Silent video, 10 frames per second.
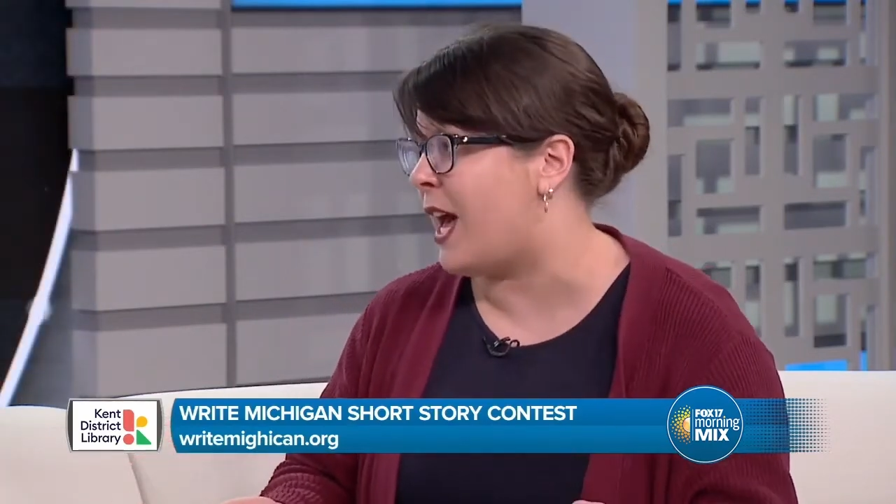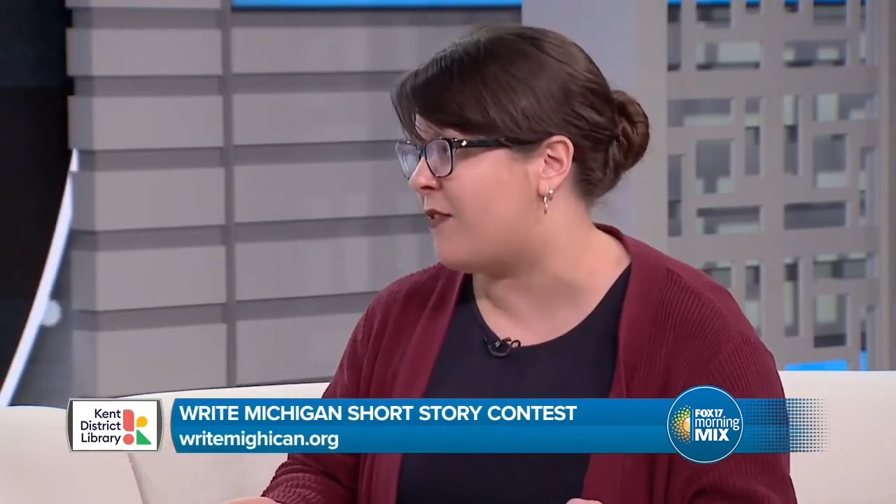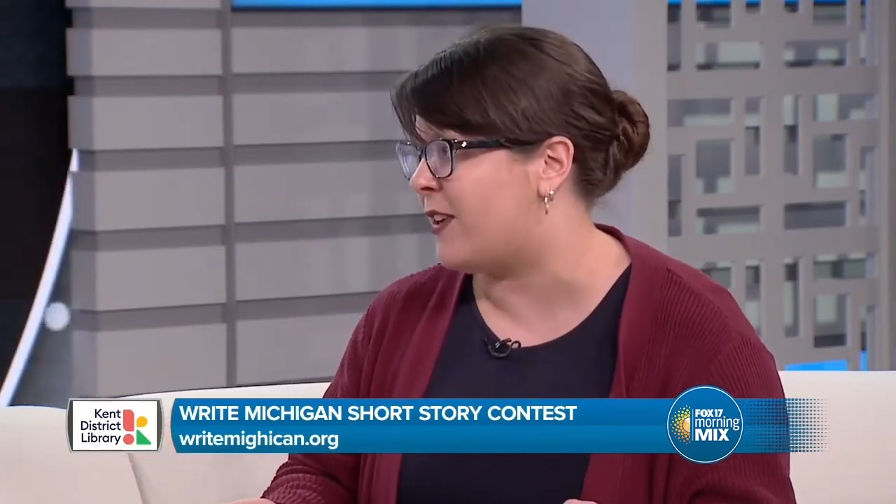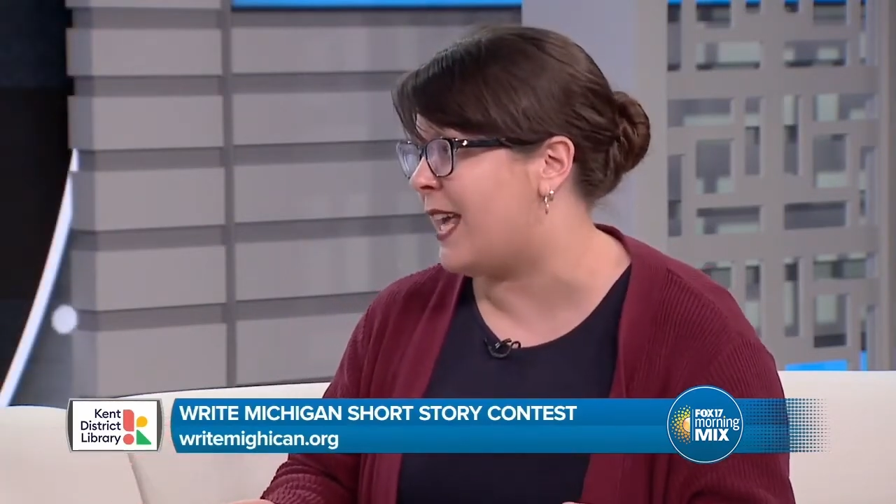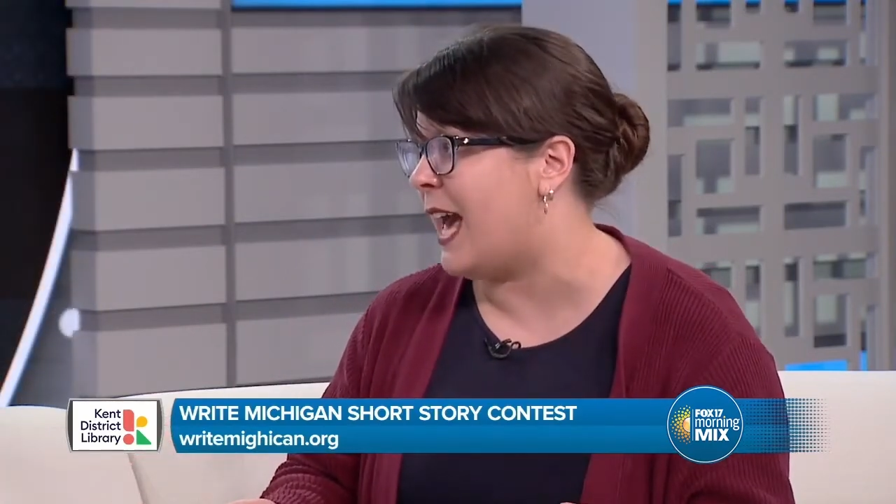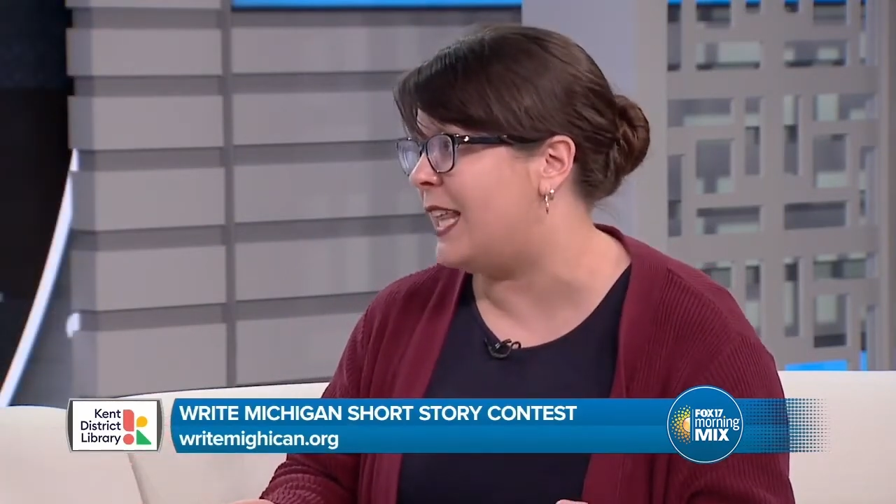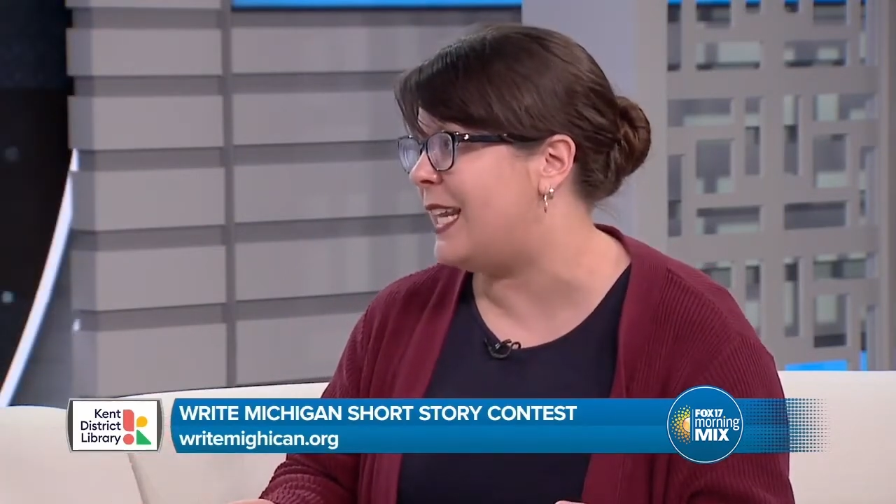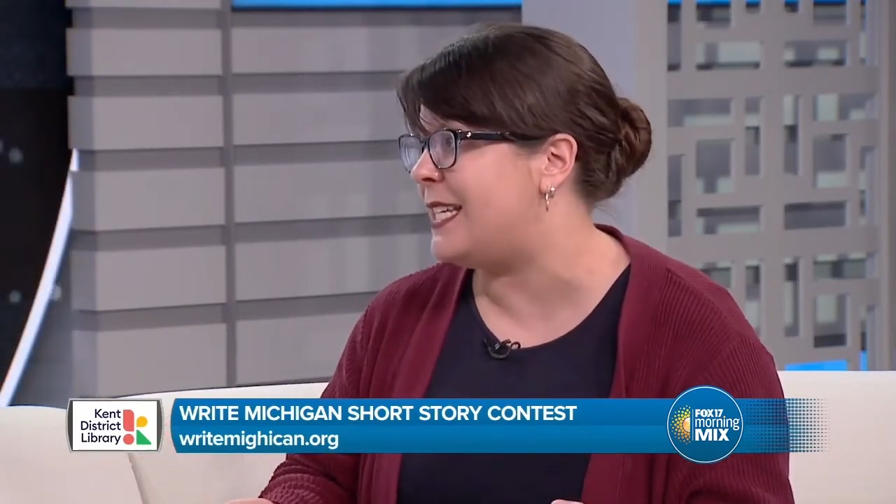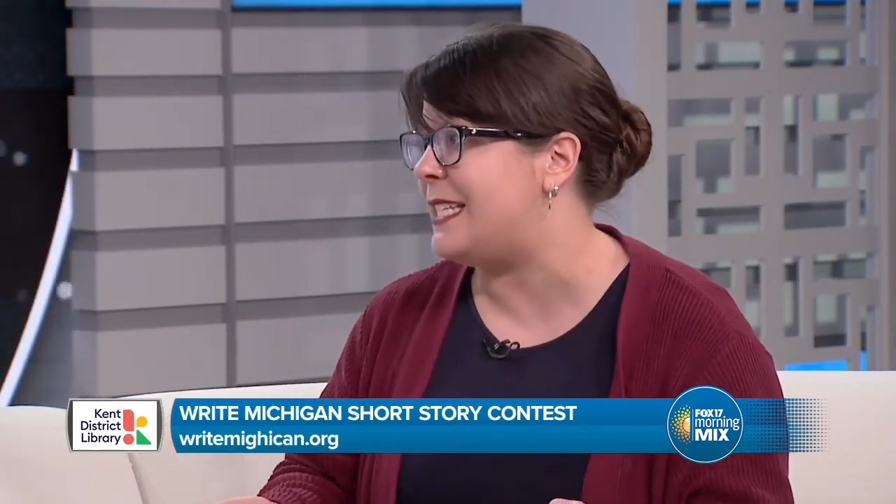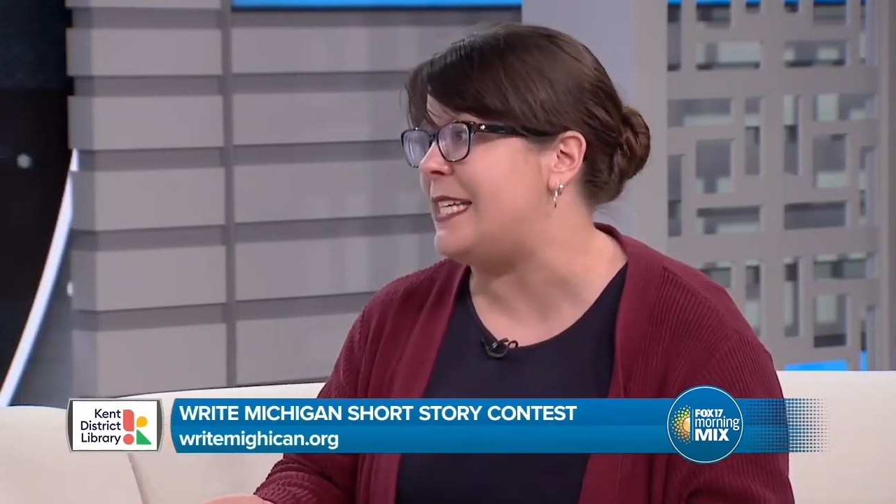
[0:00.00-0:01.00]
on for the
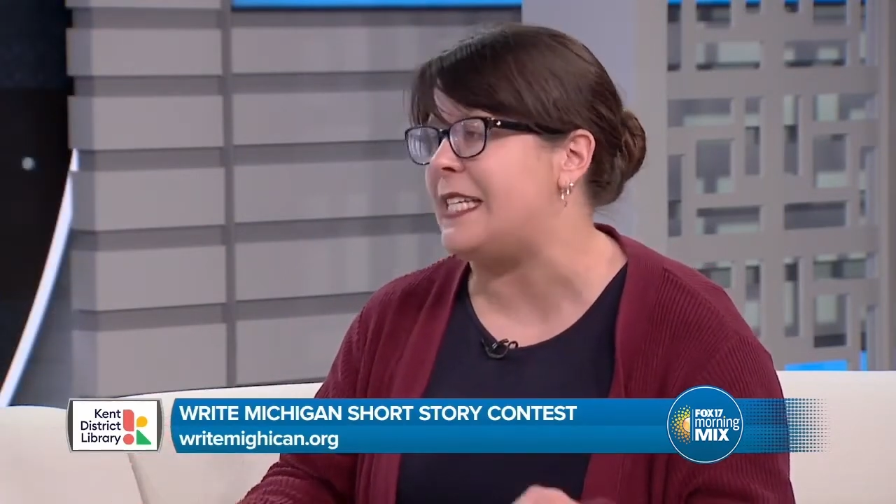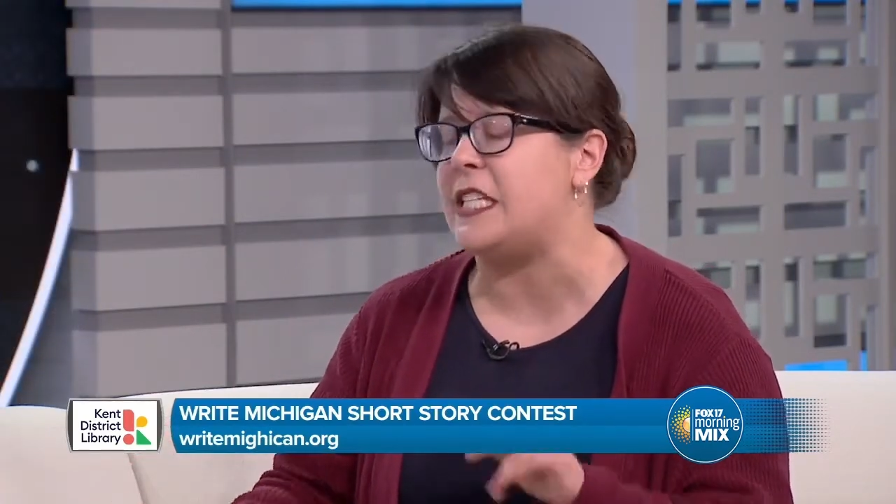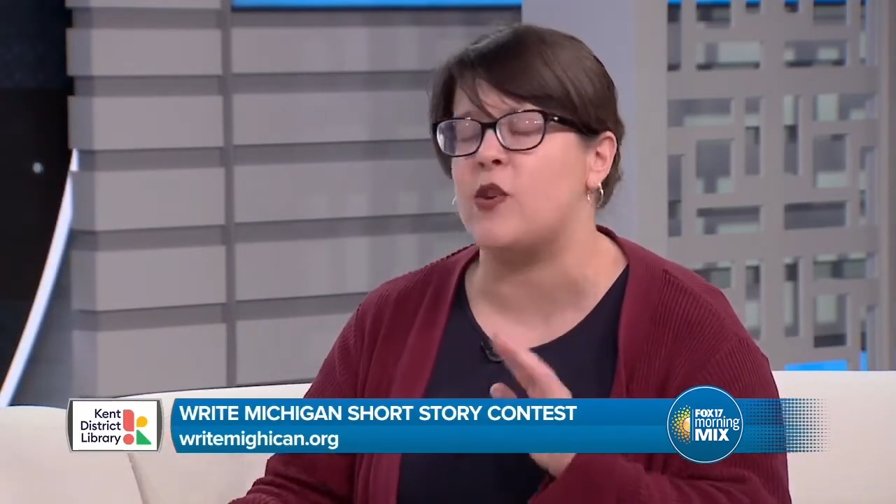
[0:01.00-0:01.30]
holiday season,